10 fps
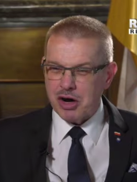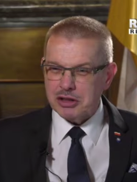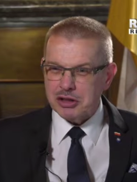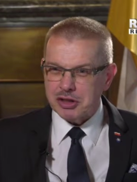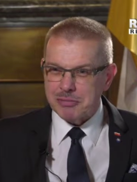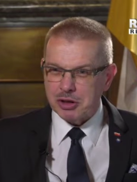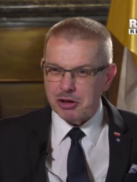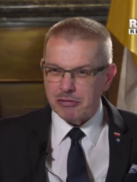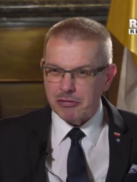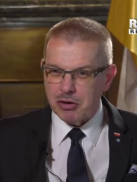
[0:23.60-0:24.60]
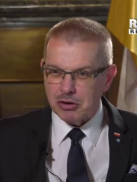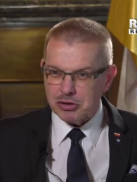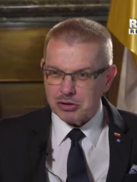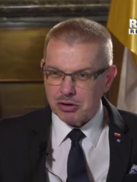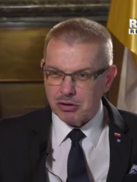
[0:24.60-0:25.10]
Right in the middle of
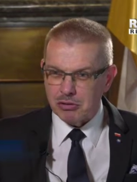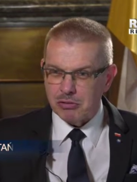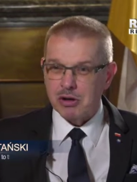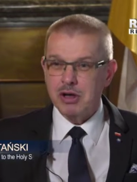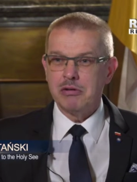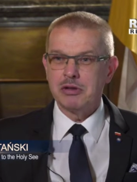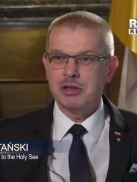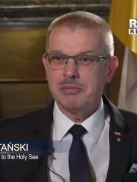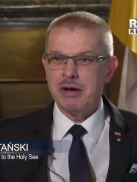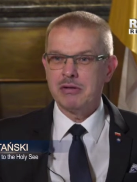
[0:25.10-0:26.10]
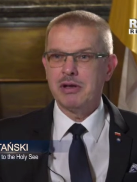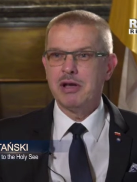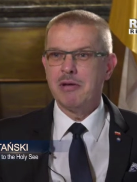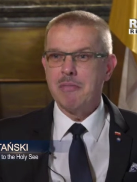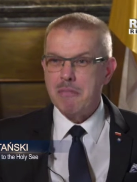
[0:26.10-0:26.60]
Warsaw was about
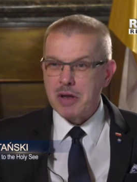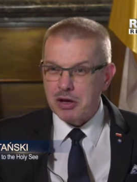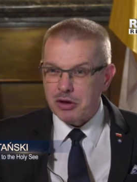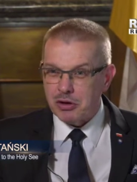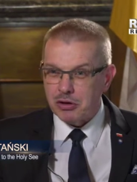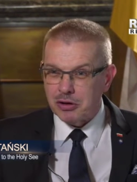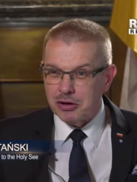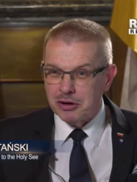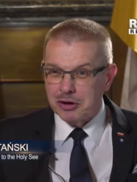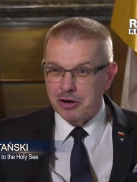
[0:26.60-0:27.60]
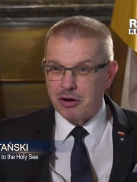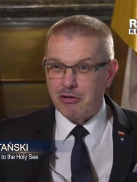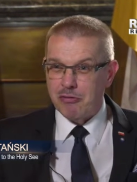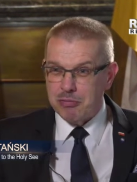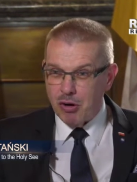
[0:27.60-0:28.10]
a million
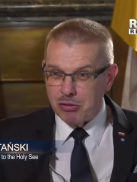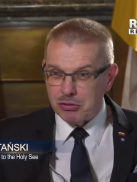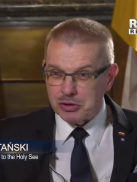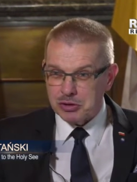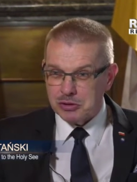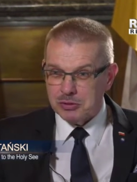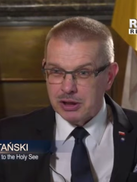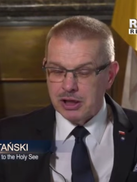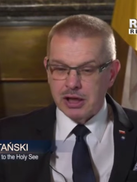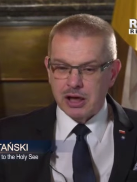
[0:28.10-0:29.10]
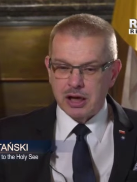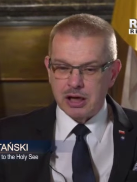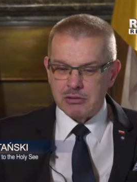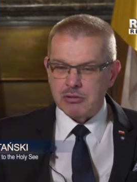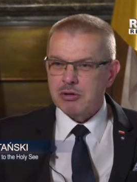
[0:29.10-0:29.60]
of Poles,
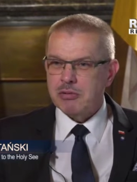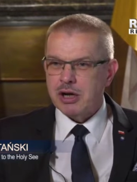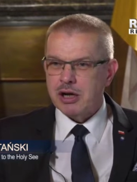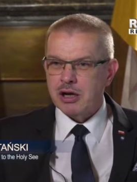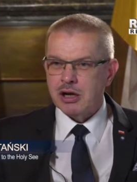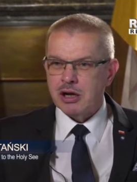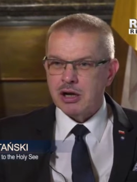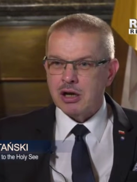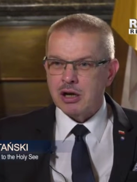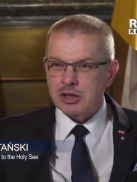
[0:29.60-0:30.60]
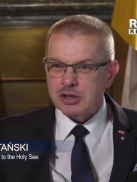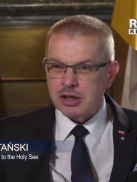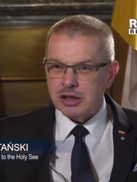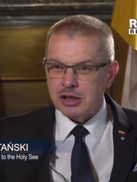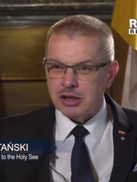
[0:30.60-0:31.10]
and we were
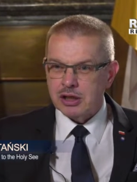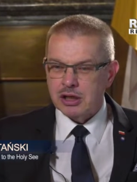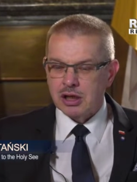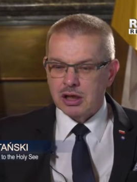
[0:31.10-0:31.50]
listening